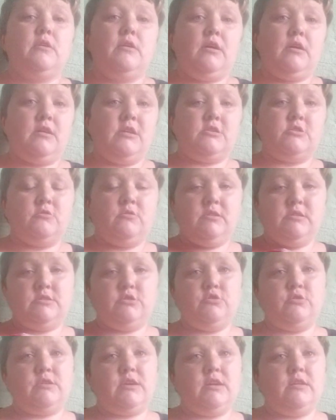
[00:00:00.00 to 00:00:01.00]
and as long as
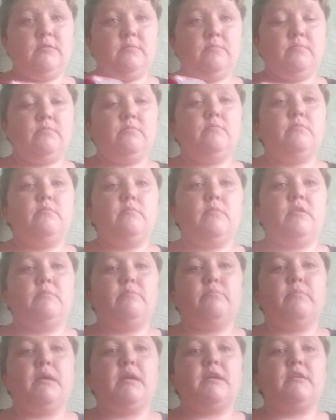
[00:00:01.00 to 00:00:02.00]
you can
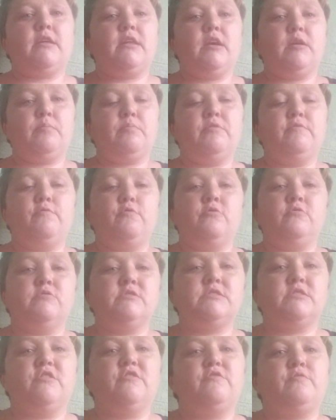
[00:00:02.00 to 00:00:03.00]
make it happen for
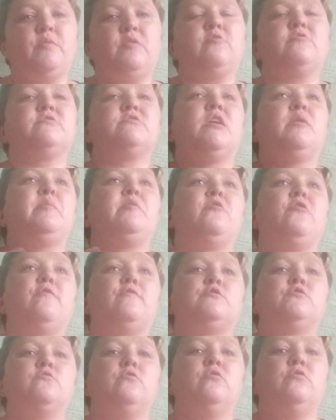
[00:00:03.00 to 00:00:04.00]
yourself, because I mean,
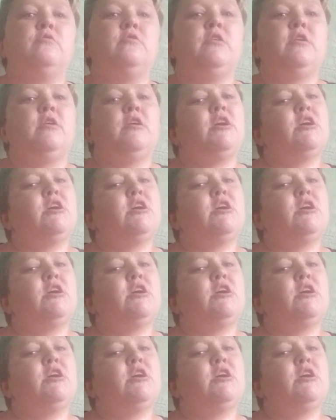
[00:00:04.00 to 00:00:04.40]
after all,